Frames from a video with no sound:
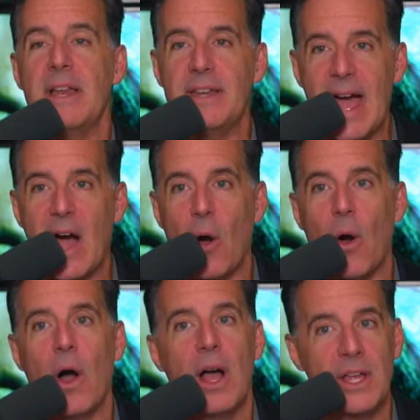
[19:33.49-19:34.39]
Now,
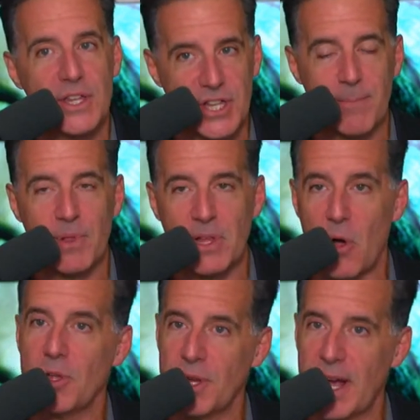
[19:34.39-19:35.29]
simply
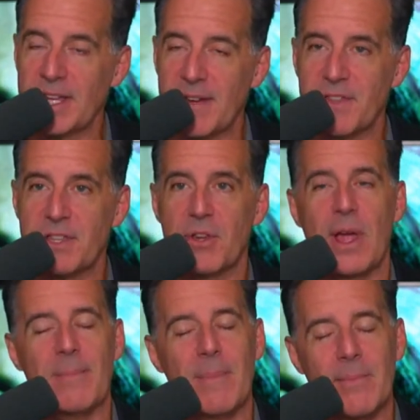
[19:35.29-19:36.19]
all you guys have to do,
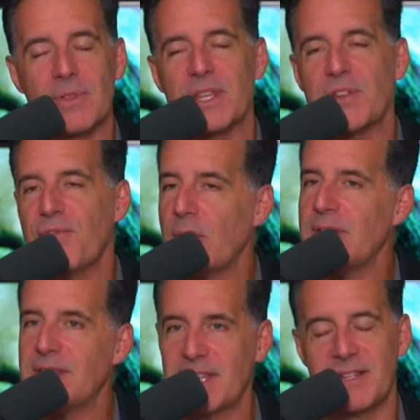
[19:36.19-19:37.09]
and remember, this
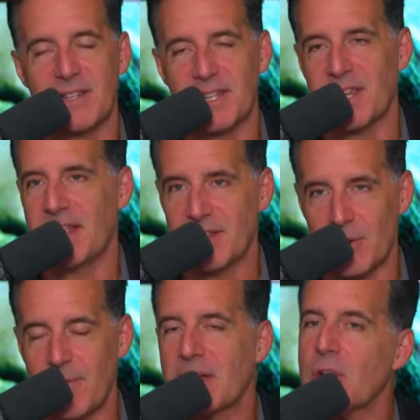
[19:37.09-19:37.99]
varies state to state. So
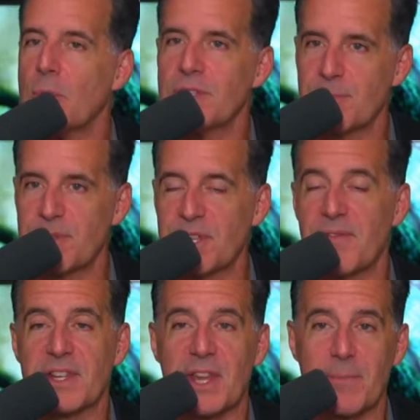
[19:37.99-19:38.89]
I'm not going to go into
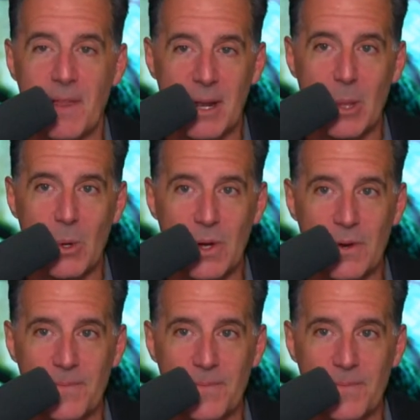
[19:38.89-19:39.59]
specifics. I'm not a lawyer.